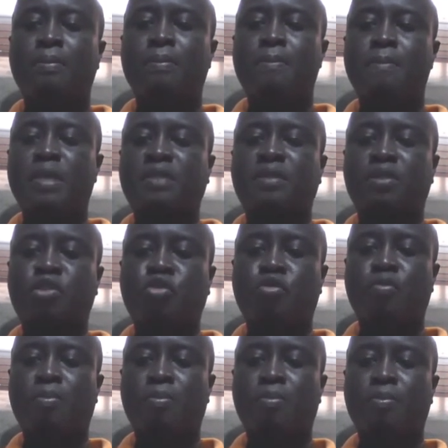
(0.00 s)
Mr.
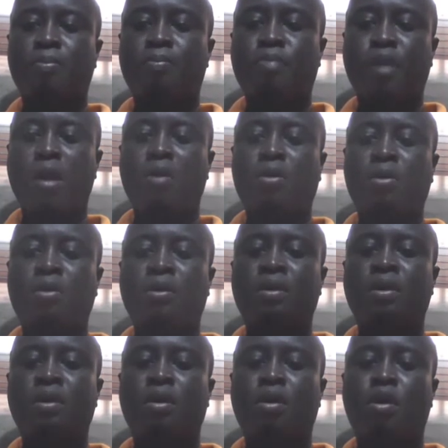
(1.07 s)
Tom Brown
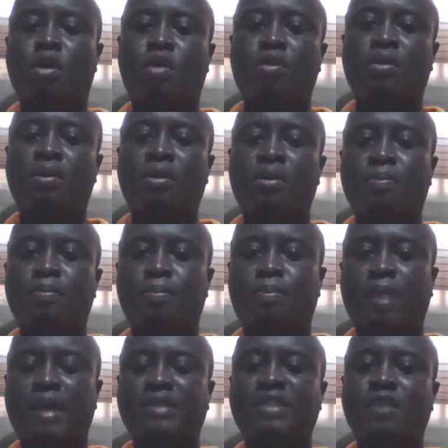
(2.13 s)
on
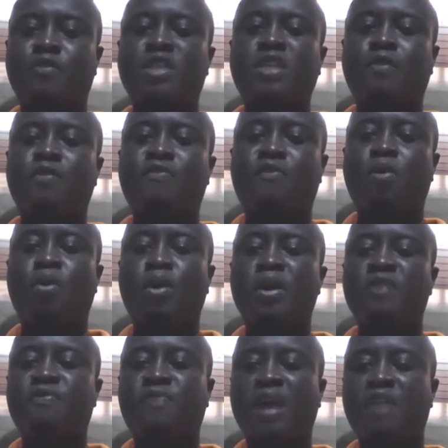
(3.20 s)
+774
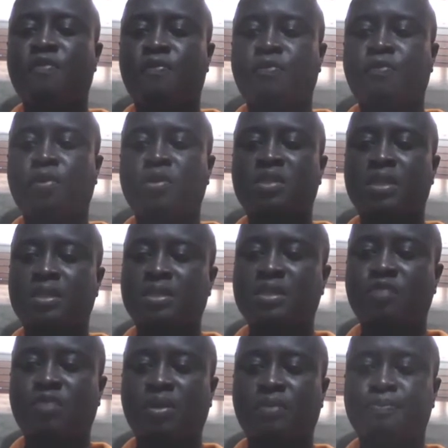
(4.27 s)

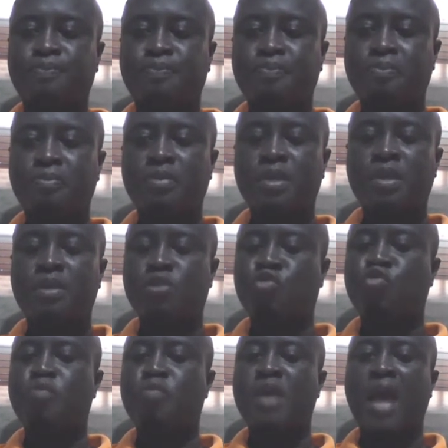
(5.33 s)
85467. This
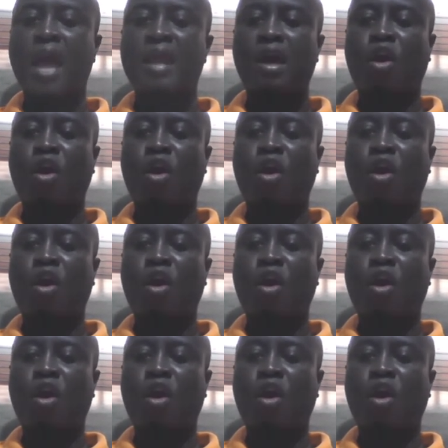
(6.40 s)
could be either